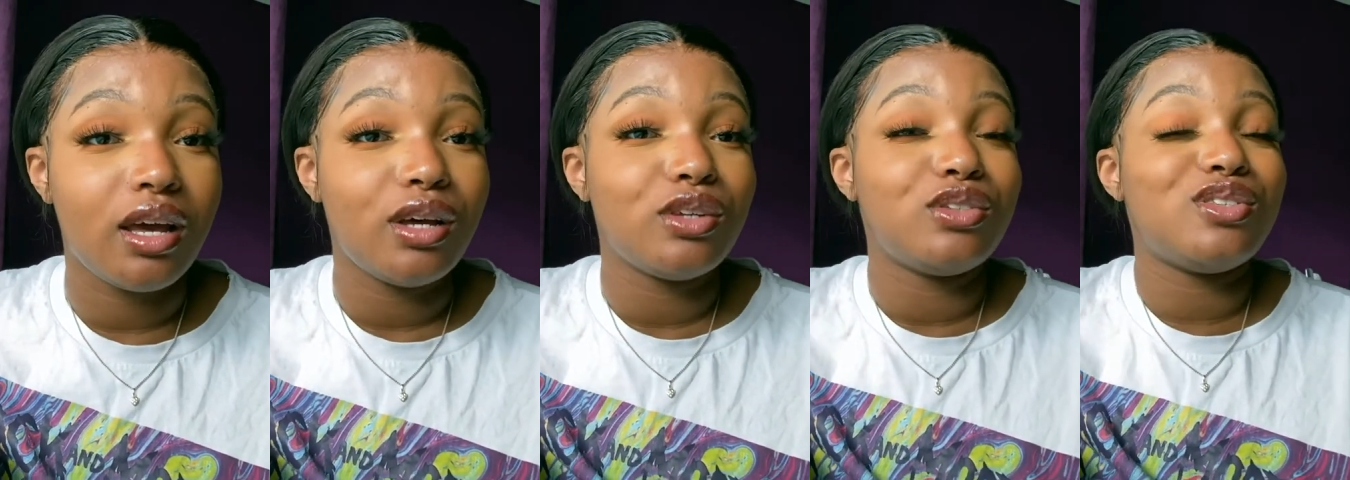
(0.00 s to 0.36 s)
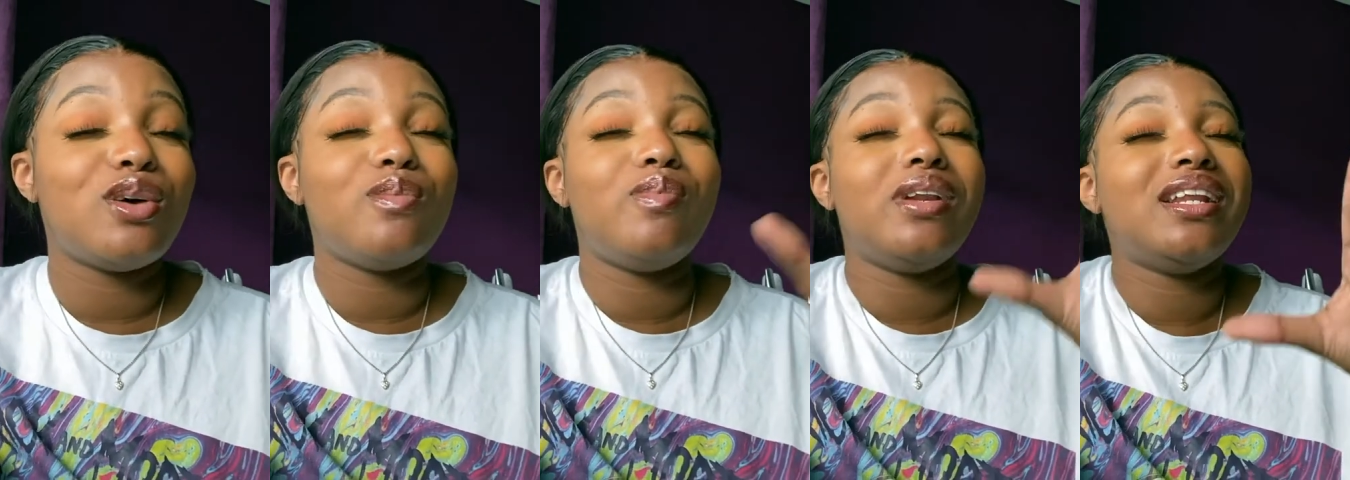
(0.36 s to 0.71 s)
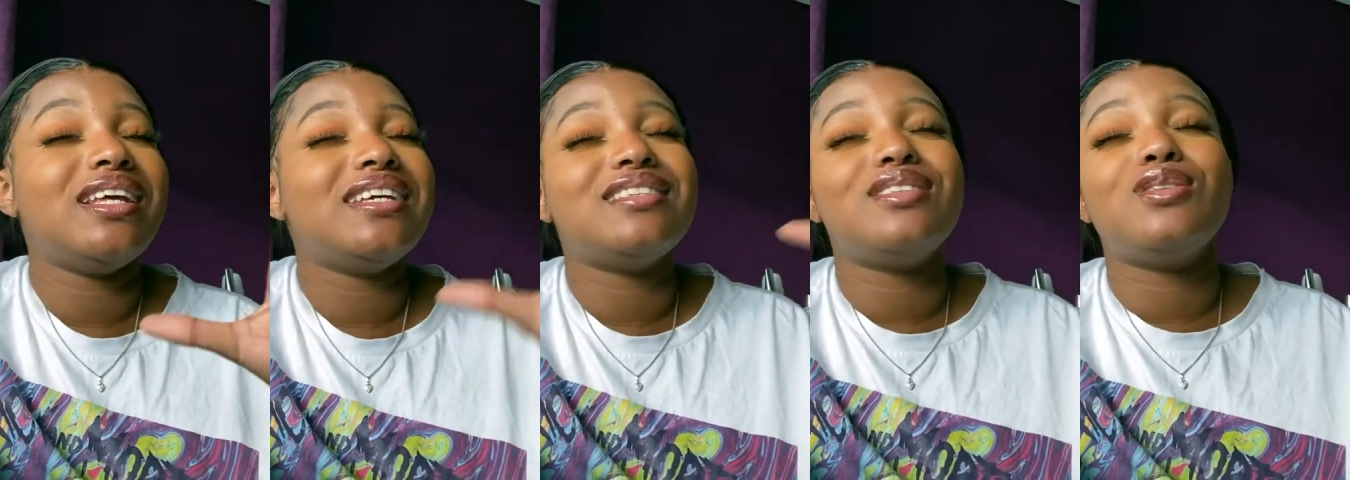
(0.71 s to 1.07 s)
So
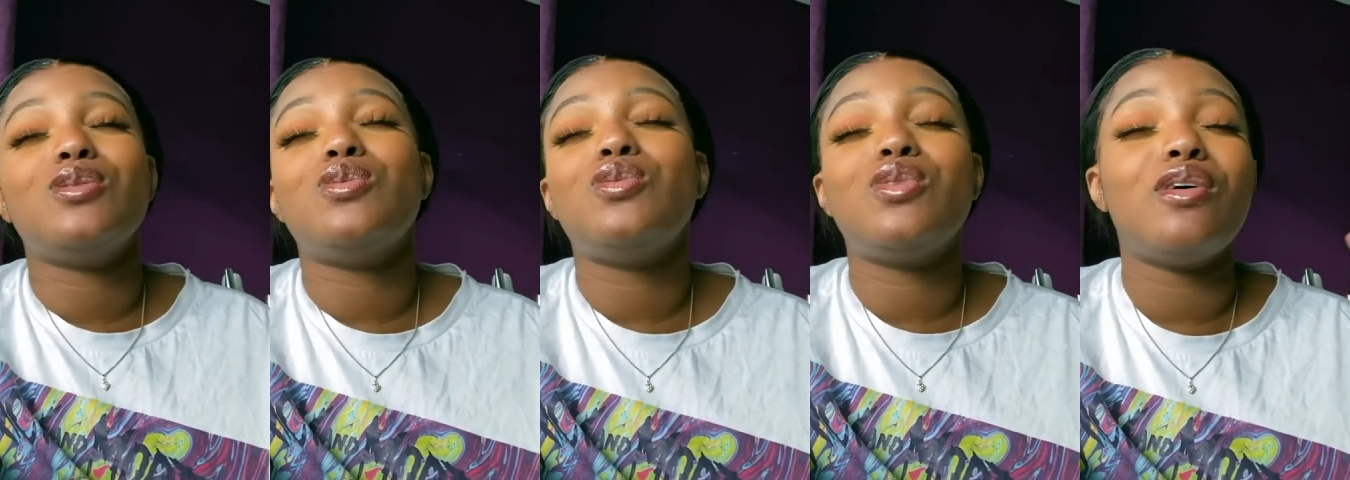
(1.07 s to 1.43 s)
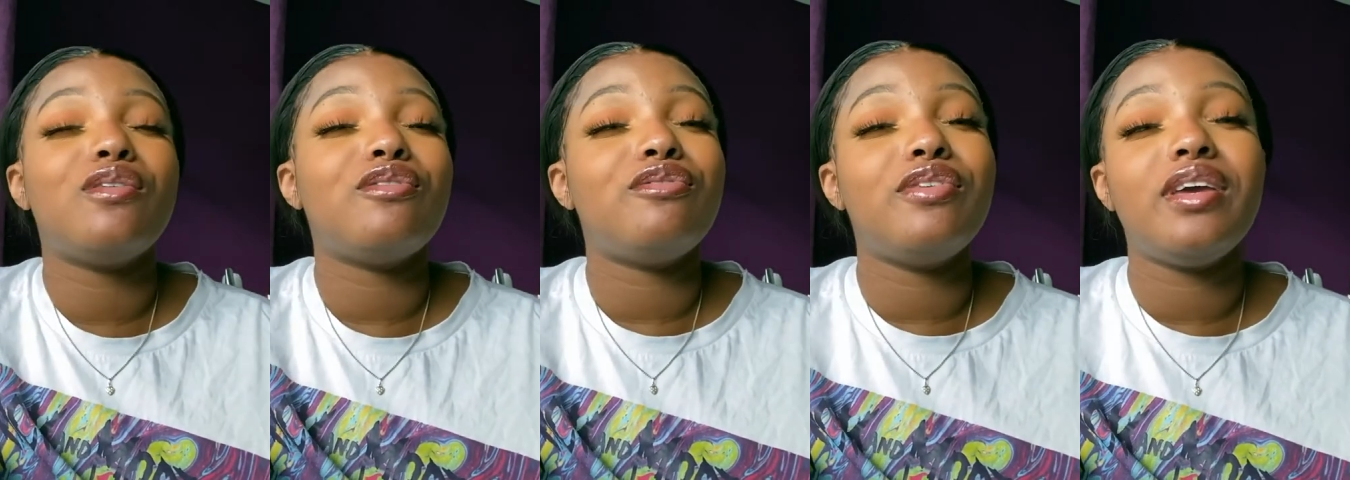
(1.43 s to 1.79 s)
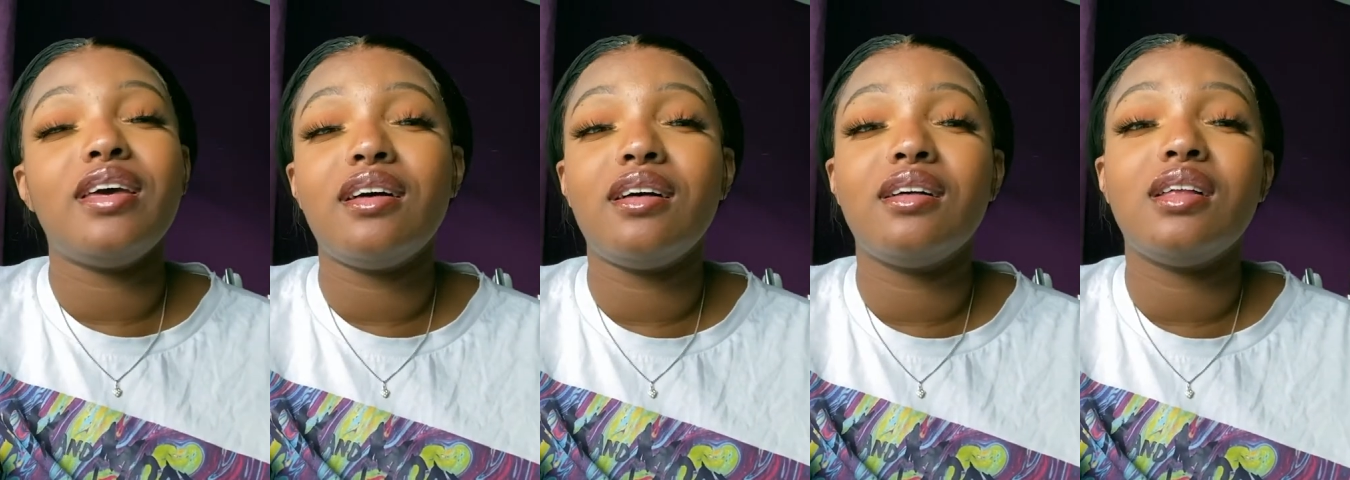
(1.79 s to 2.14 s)
please do not
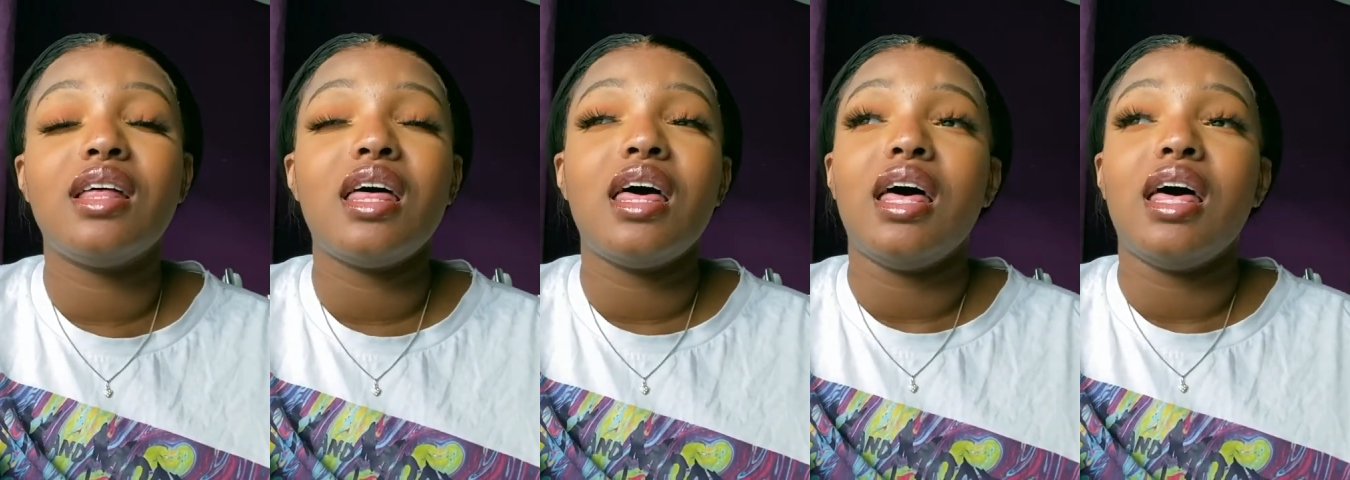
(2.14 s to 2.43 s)
feel